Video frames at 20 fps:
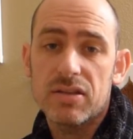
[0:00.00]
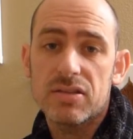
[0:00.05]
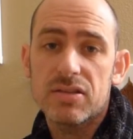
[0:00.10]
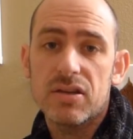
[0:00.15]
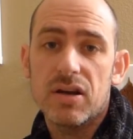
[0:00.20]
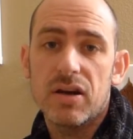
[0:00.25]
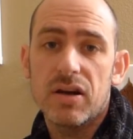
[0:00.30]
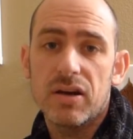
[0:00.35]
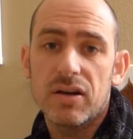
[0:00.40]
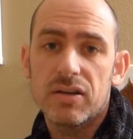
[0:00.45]

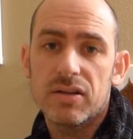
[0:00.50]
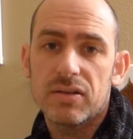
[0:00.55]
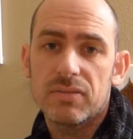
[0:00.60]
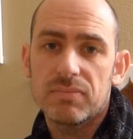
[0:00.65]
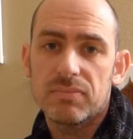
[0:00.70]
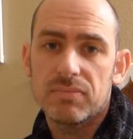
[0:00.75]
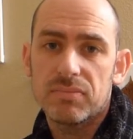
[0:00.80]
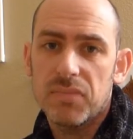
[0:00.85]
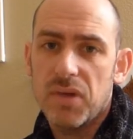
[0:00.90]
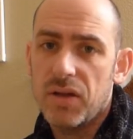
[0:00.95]
start.
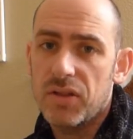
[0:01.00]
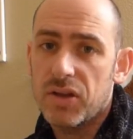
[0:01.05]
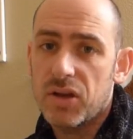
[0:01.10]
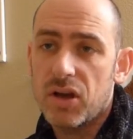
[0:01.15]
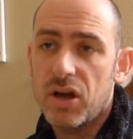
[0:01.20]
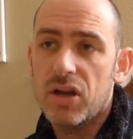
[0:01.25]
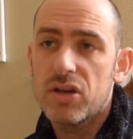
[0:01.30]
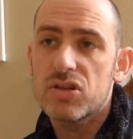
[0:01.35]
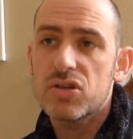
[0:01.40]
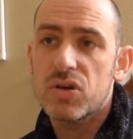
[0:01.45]
On the
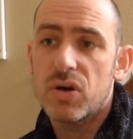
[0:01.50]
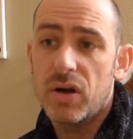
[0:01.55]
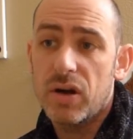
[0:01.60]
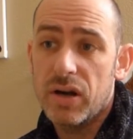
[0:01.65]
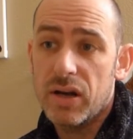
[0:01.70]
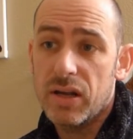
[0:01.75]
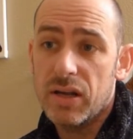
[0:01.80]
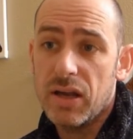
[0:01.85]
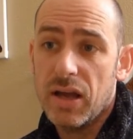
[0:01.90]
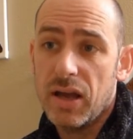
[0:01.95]

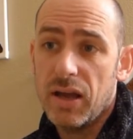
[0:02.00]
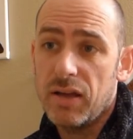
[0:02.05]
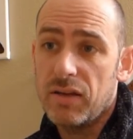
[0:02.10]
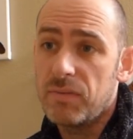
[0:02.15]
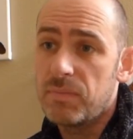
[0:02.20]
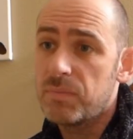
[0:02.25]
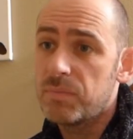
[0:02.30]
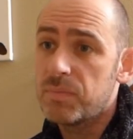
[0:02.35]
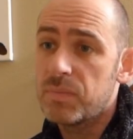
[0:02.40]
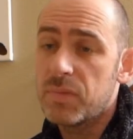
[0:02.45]
contrary, I